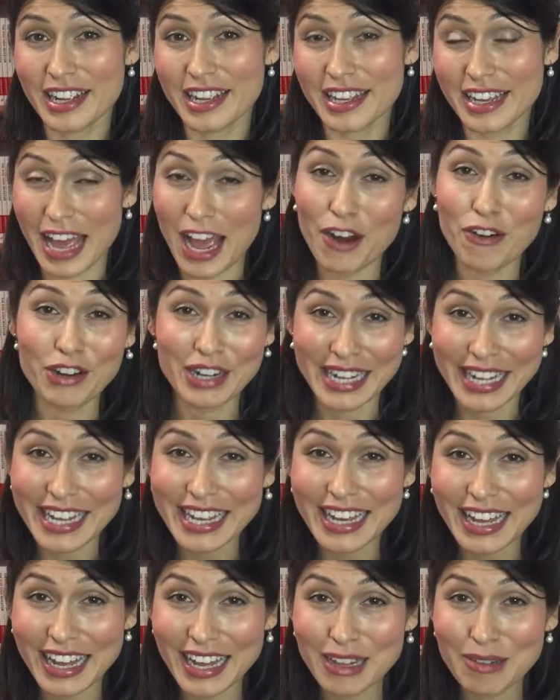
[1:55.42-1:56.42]
current
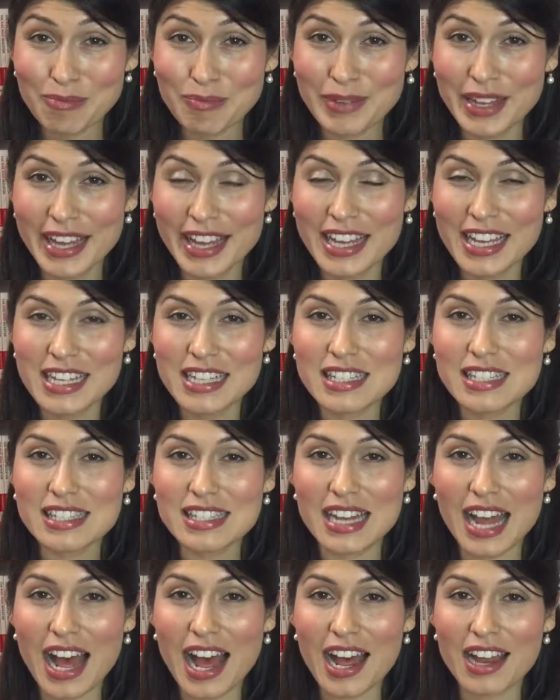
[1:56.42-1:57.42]
income,
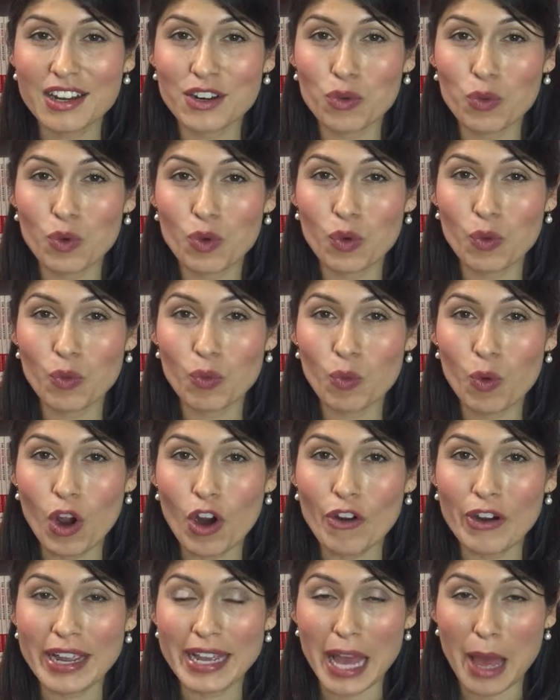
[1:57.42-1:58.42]
start
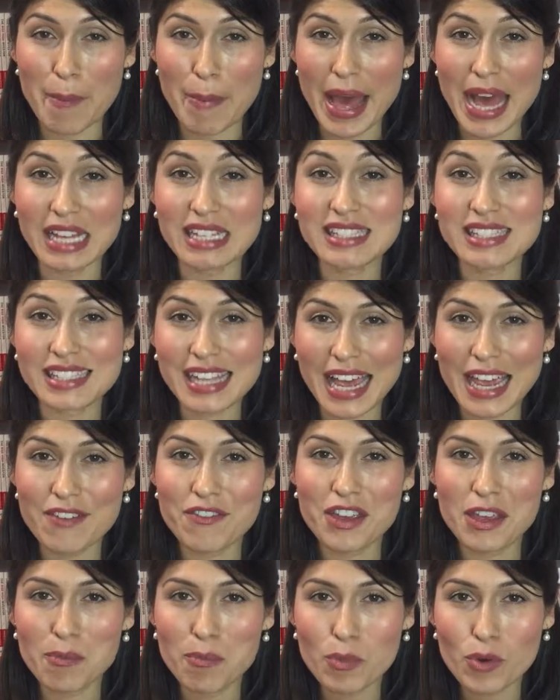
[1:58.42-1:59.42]
worrying about
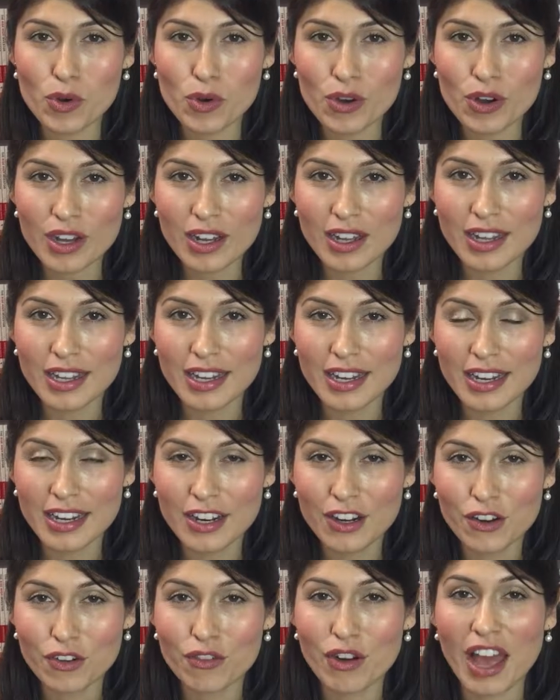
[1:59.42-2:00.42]
saving more
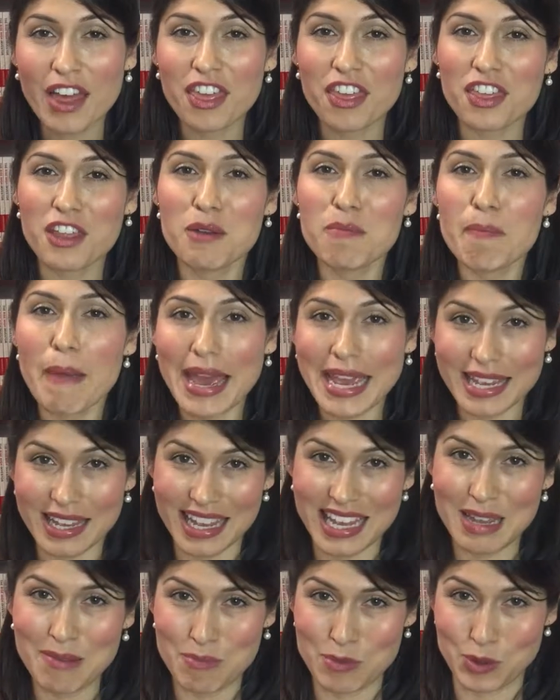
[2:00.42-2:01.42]
rather than
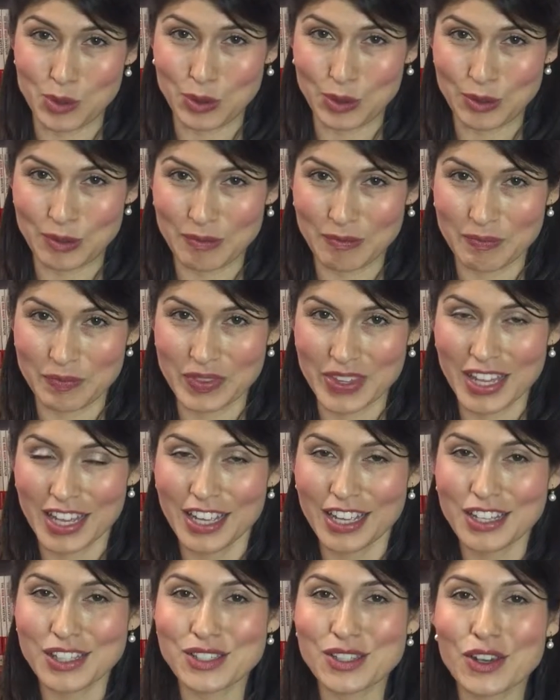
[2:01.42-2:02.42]
making more.
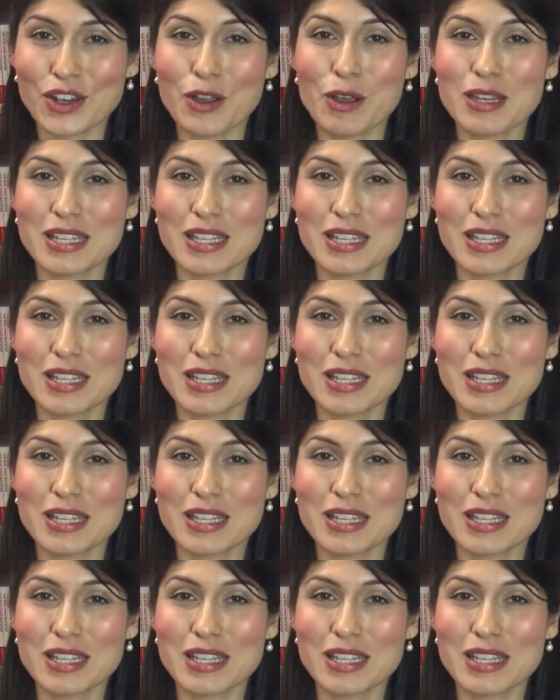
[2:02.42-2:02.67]
So